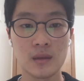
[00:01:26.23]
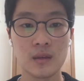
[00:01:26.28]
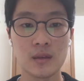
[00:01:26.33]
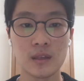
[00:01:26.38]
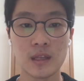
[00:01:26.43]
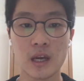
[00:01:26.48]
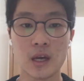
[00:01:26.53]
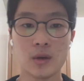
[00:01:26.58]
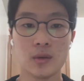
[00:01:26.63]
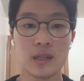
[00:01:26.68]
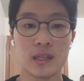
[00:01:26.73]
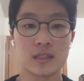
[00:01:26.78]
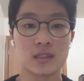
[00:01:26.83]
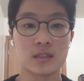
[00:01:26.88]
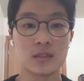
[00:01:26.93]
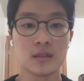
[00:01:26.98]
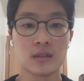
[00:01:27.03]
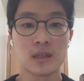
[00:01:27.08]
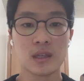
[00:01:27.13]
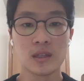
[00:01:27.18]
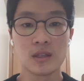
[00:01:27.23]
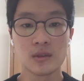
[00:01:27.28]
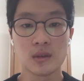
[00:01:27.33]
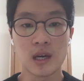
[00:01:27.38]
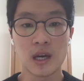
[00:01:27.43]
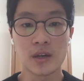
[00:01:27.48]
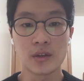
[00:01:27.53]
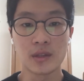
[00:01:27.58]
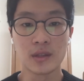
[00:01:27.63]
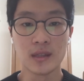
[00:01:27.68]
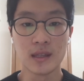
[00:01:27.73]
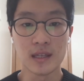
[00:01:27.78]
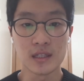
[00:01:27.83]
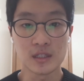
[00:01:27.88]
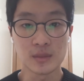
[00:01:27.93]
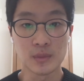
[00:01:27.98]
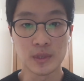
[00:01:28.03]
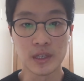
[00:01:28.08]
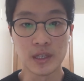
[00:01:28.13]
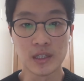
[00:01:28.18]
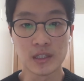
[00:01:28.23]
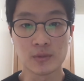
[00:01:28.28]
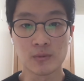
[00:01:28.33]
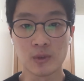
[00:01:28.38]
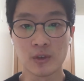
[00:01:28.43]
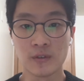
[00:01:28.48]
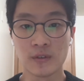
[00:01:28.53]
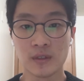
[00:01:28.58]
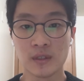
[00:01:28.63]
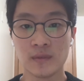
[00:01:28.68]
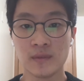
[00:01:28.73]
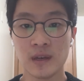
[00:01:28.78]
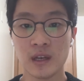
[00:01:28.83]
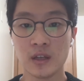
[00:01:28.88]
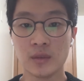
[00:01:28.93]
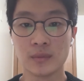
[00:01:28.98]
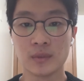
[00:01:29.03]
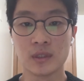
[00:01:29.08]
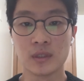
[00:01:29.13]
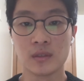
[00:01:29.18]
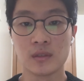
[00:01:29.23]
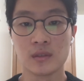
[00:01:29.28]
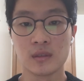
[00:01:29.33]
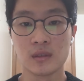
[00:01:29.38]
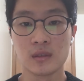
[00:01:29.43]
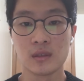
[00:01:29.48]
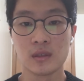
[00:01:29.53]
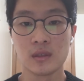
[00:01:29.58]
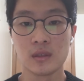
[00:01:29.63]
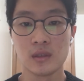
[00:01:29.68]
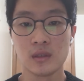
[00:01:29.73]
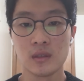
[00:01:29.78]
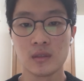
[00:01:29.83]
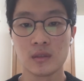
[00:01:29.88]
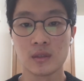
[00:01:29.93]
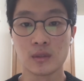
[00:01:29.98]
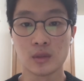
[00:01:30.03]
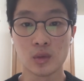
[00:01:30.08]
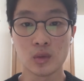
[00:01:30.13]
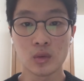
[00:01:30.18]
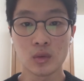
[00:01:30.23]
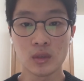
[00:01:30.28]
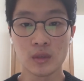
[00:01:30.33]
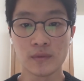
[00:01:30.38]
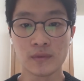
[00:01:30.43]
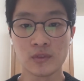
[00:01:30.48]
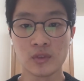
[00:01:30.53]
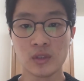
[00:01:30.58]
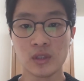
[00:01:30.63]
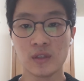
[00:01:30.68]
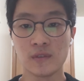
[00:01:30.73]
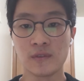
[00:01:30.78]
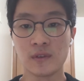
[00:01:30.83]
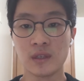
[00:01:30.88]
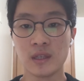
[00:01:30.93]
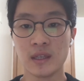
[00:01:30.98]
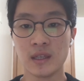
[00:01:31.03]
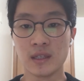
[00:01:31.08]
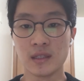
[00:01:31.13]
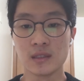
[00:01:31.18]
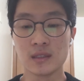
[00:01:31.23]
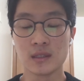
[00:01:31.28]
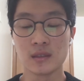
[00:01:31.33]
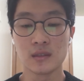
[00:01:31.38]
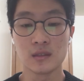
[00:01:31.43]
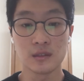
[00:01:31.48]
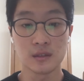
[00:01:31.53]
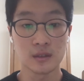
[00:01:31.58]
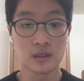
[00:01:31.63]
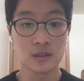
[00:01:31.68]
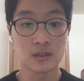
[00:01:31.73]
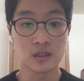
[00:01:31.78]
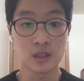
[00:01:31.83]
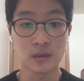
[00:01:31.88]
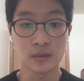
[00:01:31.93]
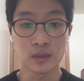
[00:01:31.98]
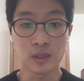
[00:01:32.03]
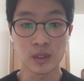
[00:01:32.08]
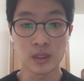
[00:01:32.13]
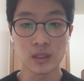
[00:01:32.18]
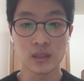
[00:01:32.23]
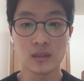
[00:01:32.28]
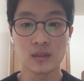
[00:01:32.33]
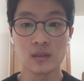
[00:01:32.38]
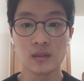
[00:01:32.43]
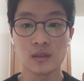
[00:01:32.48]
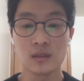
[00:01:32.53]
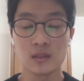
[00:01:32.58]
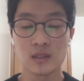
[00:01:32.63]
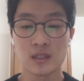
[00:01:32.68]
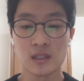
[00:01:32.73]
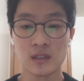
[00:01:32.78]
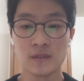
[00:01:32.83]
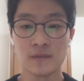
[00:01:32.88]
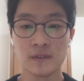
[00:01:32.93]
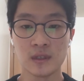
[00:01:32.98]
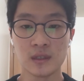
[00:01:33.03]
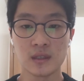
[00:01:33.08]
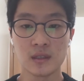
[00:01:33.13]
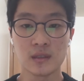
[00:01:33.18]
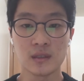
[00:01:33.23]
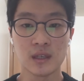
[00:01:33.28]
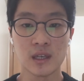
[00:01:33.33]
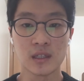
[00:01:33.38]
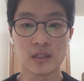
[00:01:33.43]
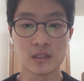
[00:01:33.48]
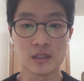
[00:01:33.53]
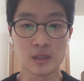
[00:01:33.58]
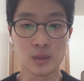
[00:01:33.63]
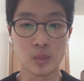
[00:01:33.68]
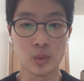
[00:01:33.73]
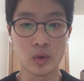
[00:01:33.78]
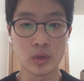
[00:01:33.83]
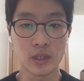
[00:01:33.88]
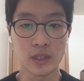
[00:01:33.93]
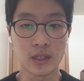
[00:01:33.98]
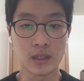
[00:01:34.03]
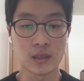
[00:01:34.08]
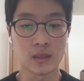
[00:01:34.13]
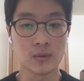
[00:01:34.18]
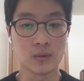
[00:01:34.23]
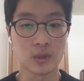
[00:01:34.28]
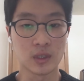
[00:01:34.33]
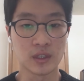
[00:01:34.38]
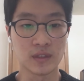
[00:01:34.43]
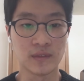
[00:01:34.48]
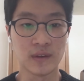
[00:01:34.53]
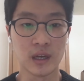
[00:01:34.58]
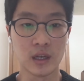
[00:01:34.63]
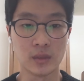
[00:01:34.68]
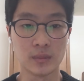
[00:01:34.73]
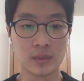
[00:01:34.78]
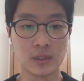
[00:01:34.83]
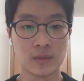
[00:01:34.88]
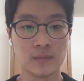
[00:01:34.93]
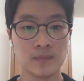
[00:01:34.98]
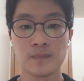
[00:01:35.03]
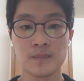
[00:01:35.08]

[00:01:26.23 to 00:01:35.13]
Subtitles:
Now let's look into how the elastomer inks were developed. The total of 3 different inks, soft ink, stiff ink, and the support ink were developed.